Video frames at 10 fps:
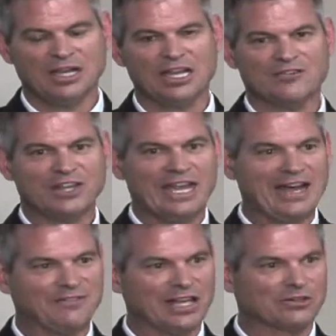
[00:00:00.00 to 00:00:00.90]
And if they
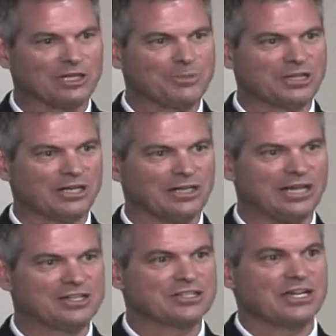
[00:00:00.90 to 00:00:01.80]
have lateral
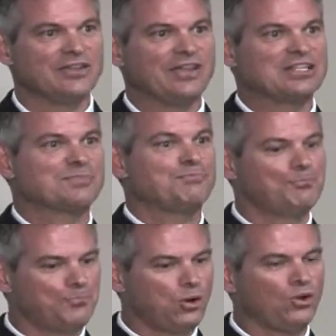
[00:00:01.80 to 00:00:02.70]
epicondylitis, that's
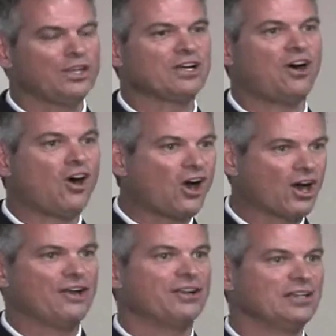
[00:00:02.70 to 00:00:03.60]
pulling
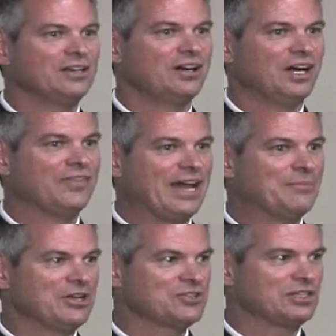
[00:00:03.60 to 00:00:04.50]
hard on that
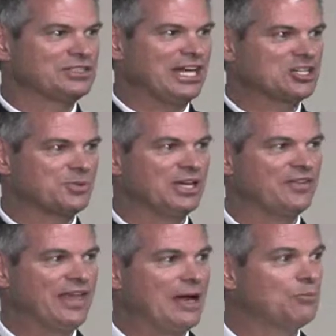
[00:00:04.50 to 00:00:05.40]
muscle attachment,
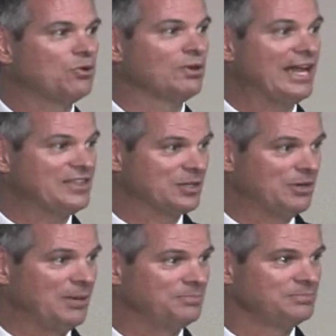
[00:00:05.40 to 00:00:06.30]
and that will light them
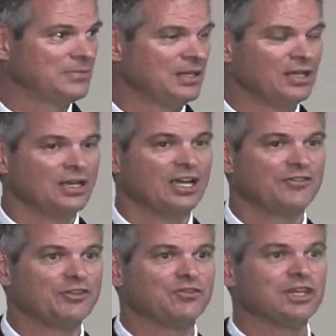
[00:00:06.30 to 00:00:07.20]
up.
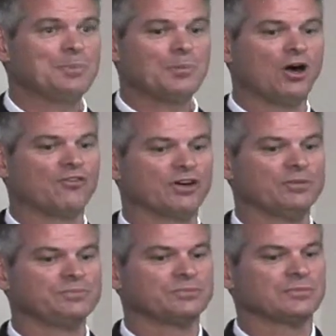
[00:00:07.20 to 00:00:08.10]
If you flip them
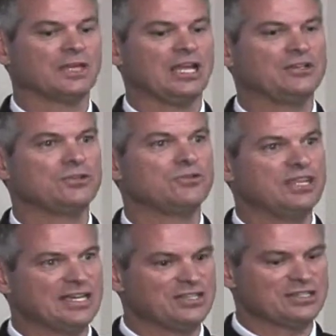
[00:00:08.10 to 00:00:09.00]
over and do
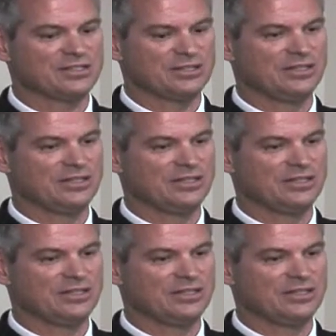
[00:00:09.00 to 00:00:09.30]
this,